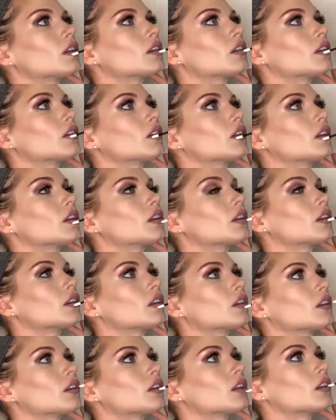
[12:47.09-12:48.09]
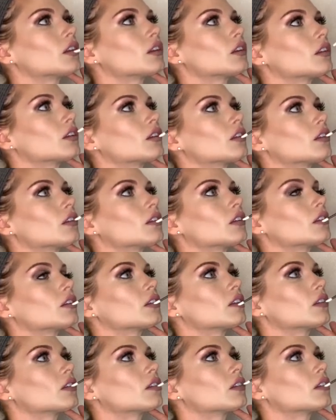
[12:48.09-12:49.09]
color all over
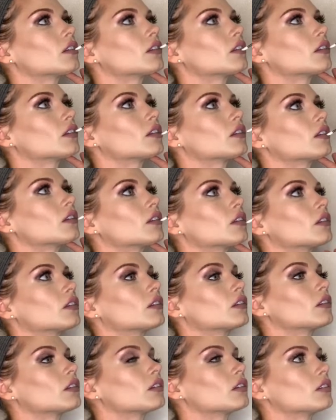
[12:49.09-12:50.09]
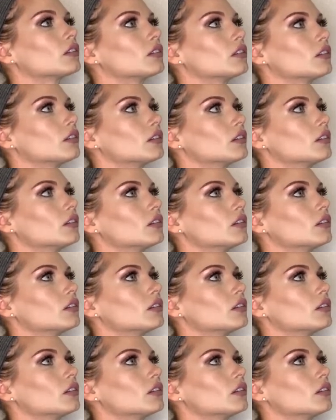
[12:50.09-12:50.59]
the entirety of the lip.